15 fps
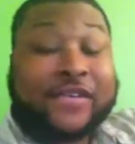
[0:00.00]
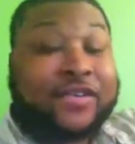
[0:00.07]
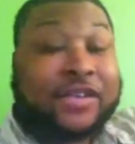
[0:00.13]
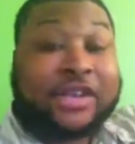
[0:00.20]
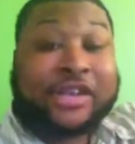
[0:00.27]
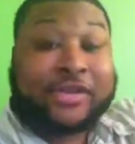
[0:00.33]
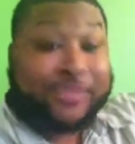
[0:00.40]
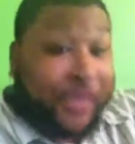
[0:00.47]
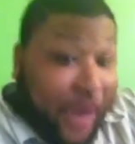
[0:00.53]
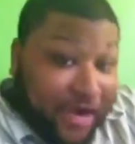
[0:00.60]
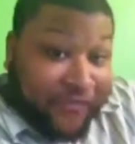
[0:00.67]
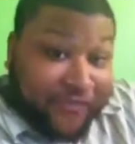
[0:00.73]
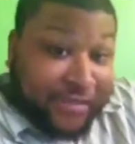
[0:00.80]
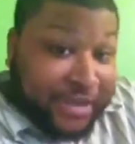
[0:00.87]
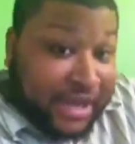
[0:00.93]
you need to
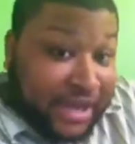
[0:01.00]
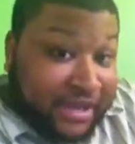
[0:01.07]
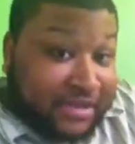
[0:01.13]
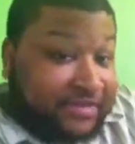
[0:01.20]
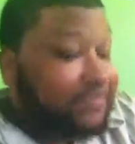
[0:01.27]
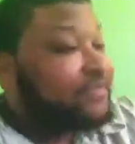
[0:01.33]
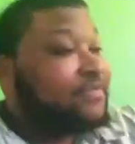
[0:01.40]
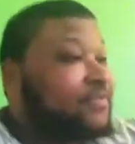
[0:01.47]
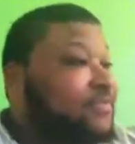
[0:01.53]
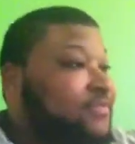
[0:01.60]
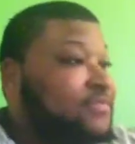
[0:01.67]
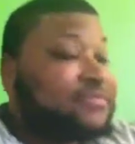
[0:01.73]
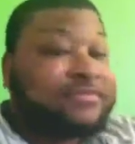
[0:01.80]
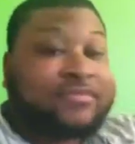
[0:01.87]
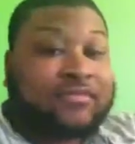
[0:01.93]
depart from that,
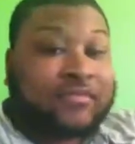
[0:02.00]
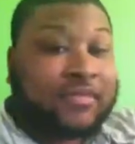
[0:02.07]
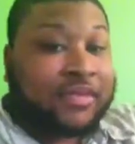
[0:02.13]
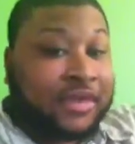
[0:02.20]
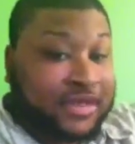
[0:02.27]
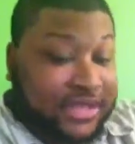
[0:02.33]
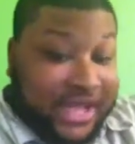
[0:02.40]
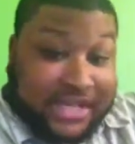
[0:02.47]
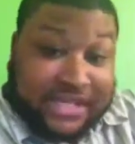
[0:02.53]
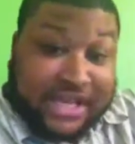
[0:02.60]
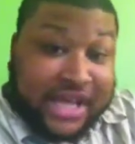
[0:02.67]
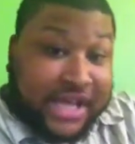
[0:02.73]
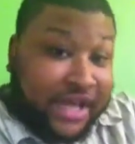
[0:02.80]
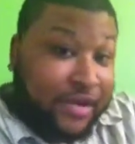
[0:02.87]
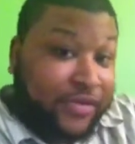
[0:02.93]
because that's
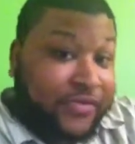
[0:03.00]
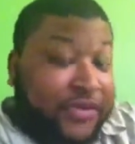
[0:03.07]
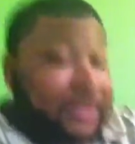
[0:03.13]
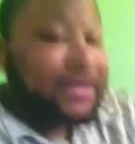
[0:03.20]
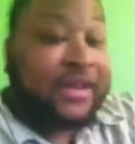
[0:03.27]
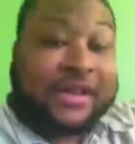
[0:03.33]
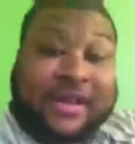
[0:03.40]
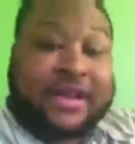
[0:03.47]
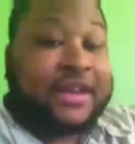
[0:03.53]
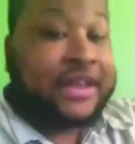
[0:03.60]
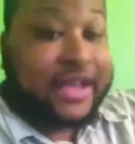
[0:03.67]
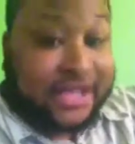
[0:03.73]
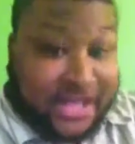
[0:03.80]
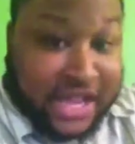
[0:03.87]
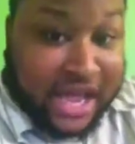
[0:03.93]
not healthy and
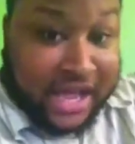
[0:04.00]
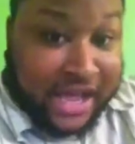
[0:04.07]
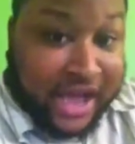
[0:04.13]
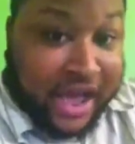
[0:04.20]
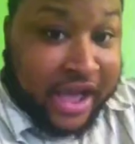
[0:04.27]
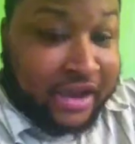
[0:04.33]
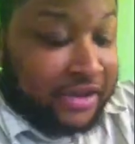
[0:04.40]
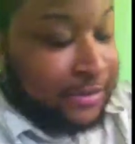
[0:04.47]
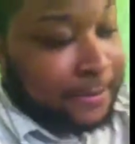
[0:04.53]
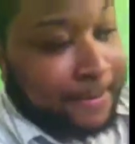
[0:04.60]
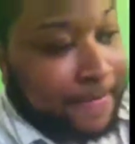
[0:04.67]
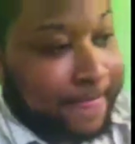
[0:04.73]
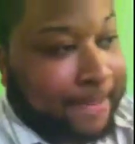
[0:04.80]
that's not godly.